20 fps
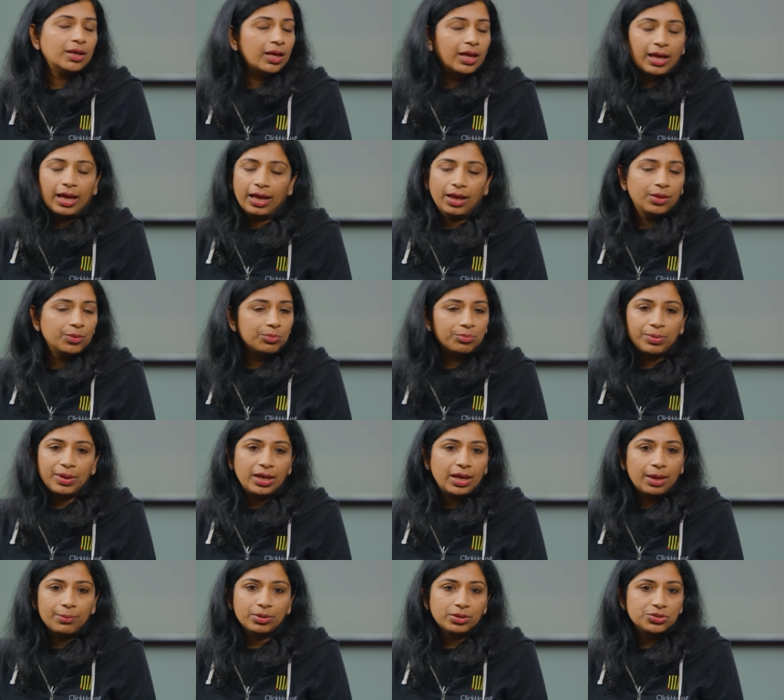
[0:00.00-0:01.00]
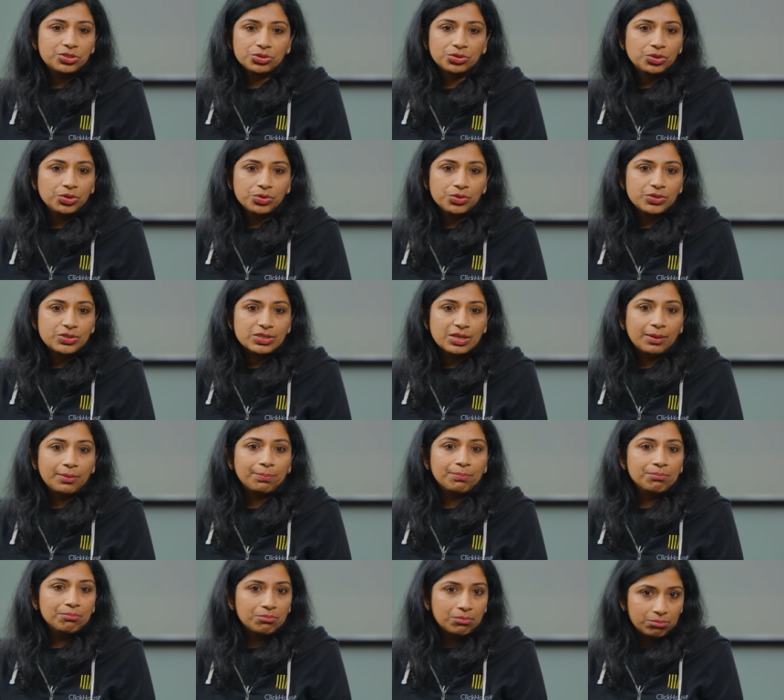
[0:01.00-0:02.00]
uh, being able to use a
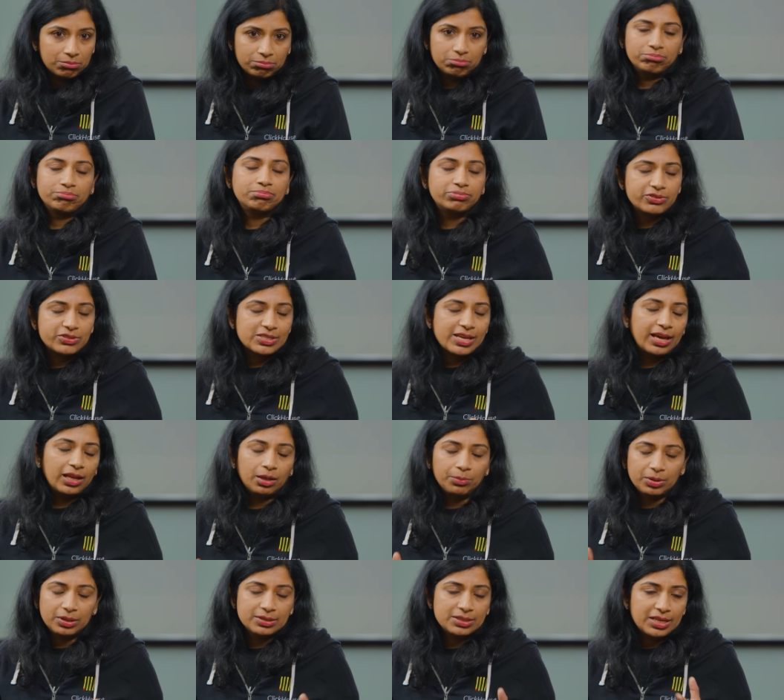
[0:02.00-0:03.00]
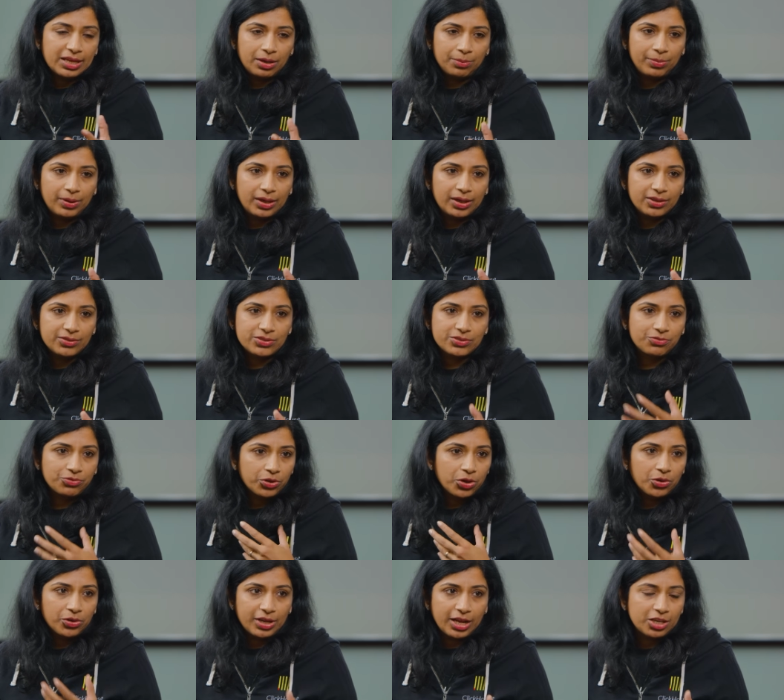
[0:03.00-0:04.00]
scalable database for
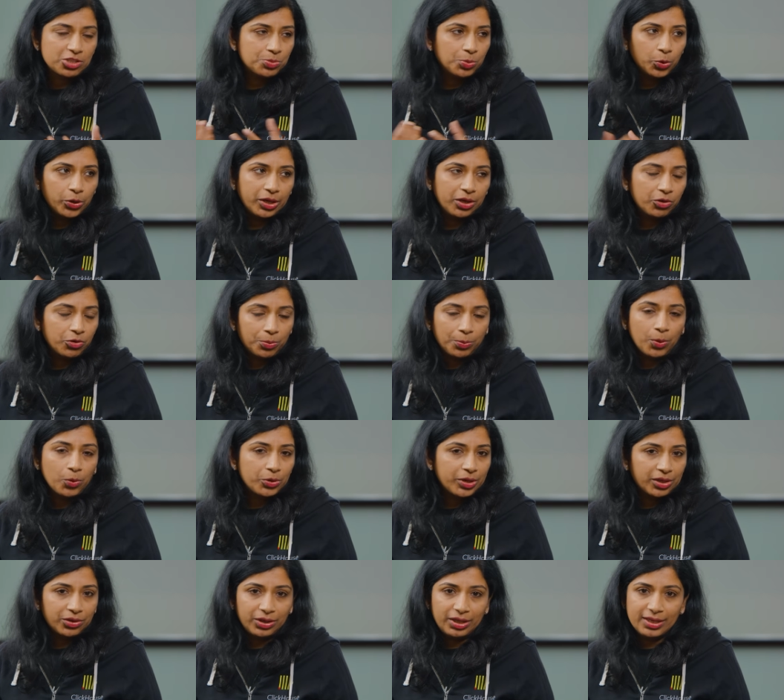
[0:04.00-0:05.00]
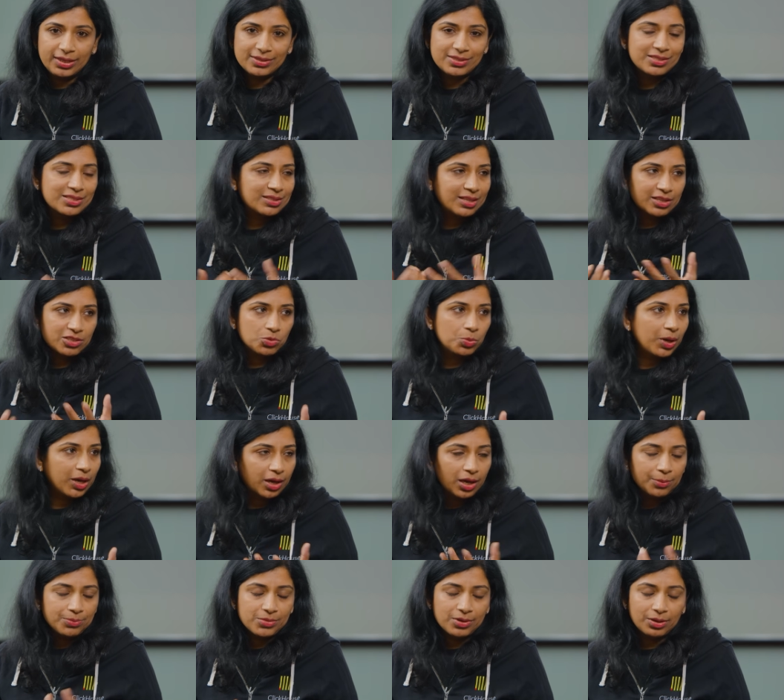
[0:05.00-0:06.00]
your dashboarding and reporting needs. That's where
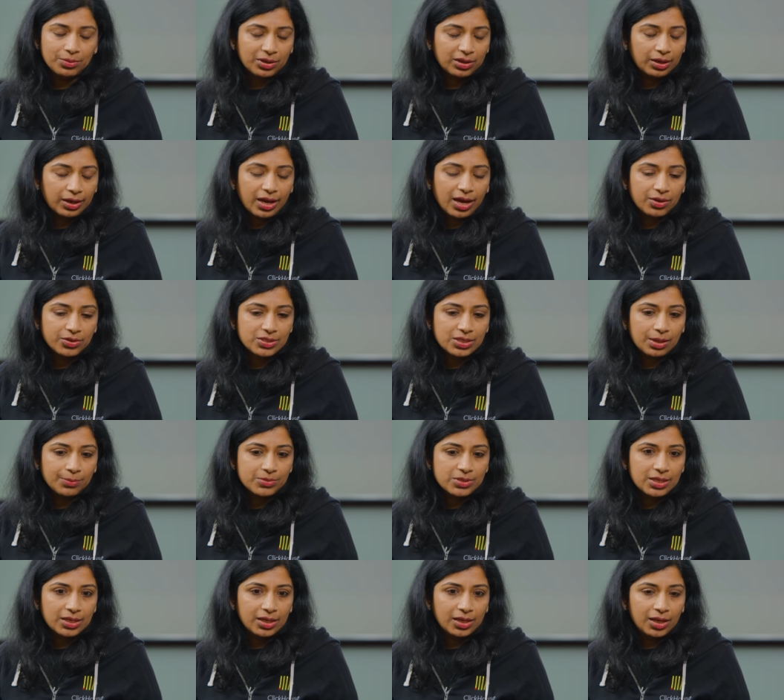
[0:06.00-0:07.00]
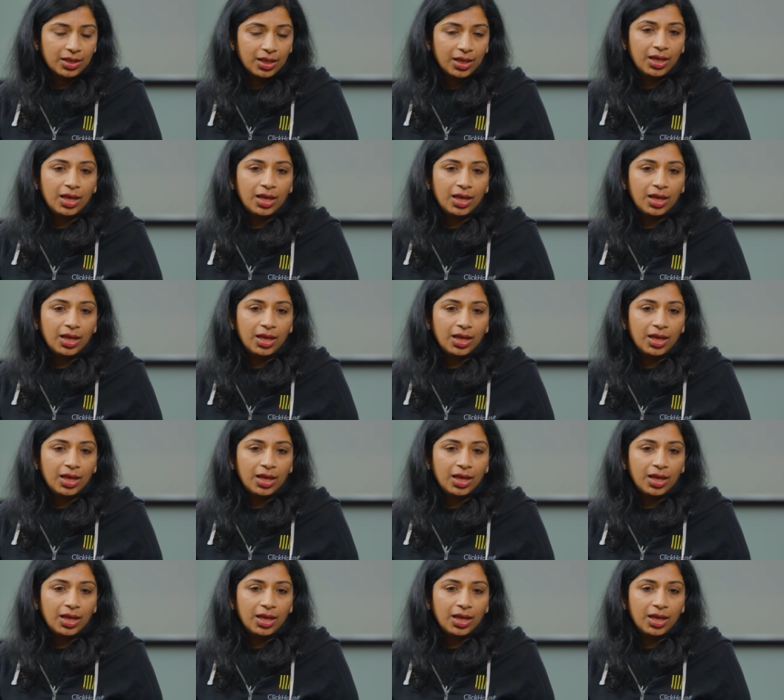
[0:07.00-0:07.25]
come, the ClickHouse comes in.